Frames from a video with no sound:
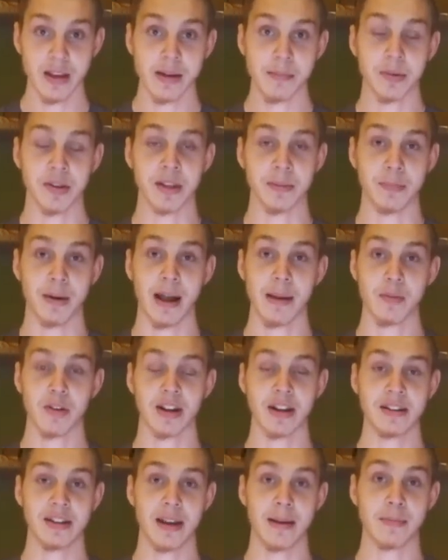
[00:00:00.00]
but the Bible
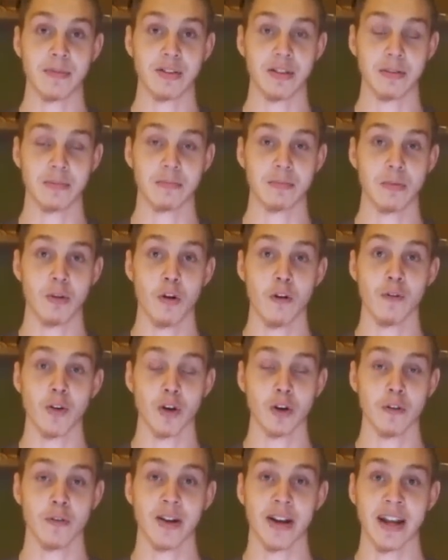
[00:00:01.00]
condemns over
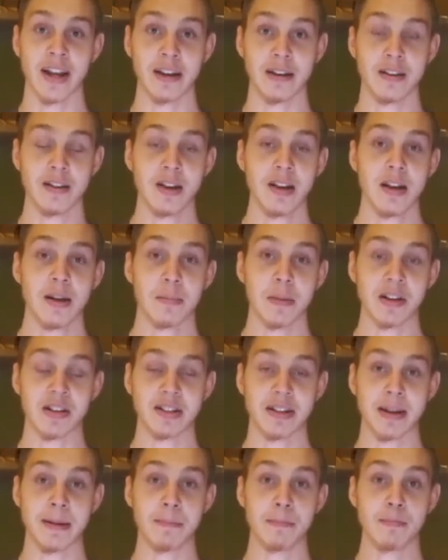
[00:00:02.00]
and over again
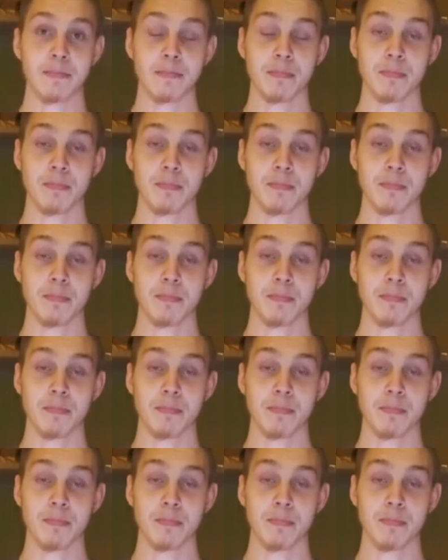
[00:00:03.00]
basically